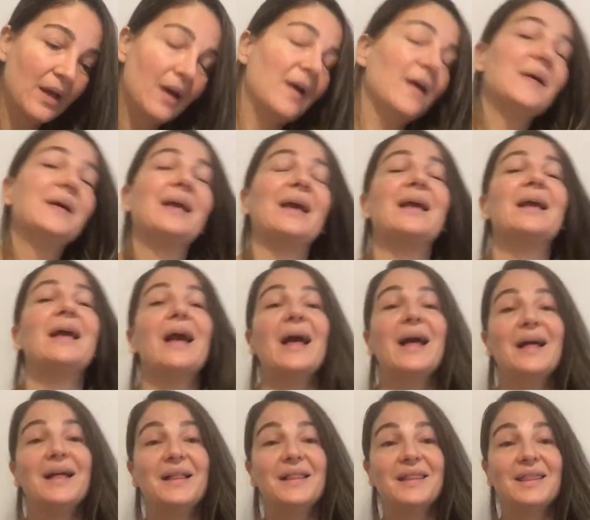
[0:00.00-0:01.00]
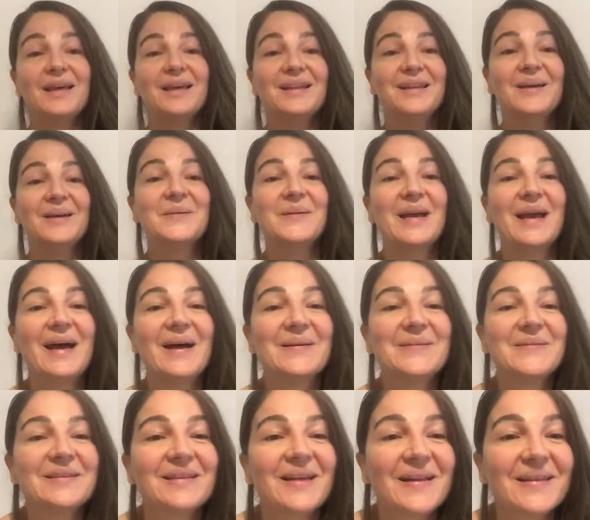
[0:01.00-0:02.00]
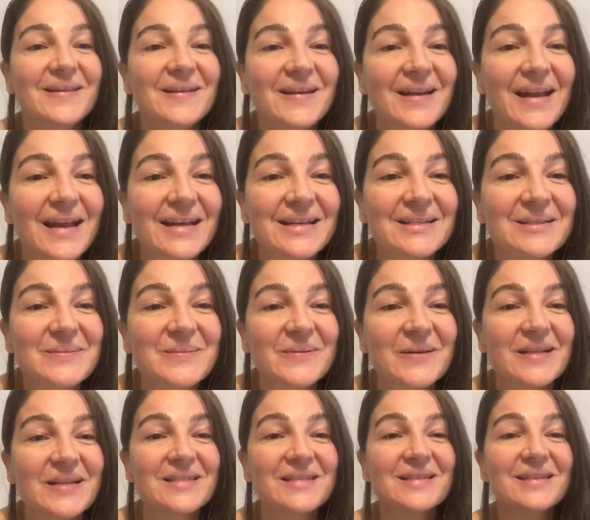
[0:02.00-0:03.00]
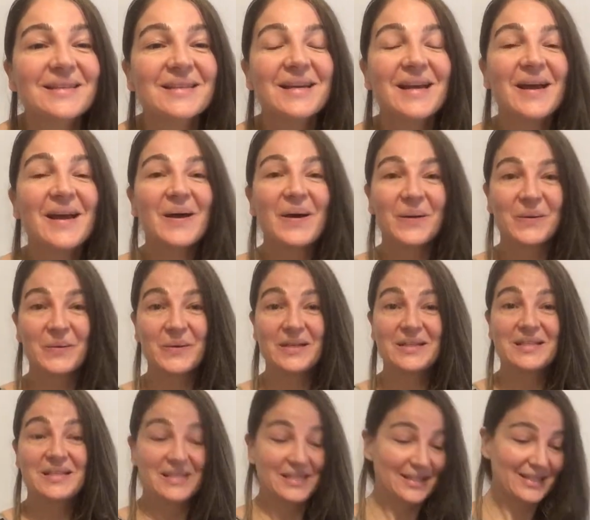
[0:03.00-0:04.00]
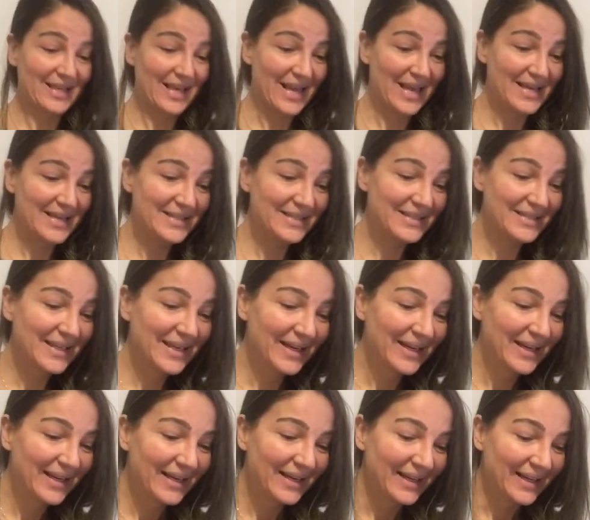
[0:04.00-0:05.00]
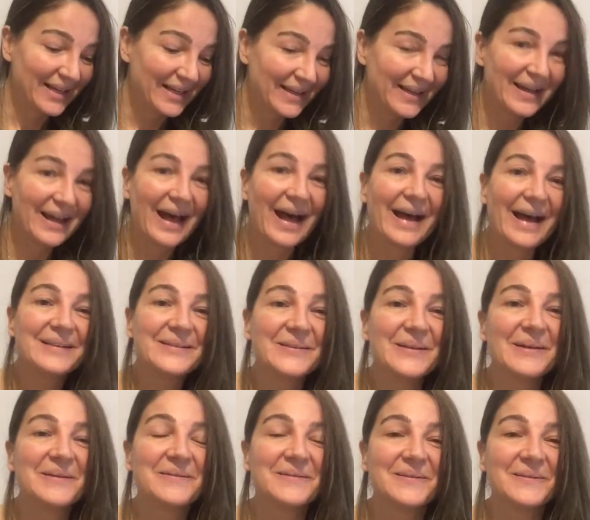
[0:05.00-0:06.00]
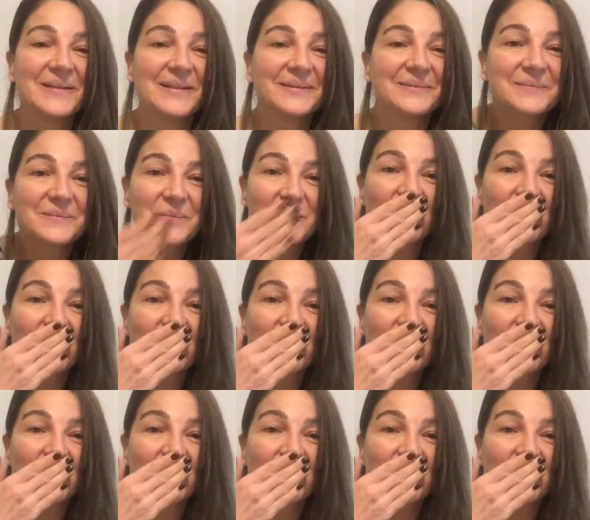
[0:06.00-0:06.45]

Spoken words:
Okay, and then we have another expression which says, hi to everyone.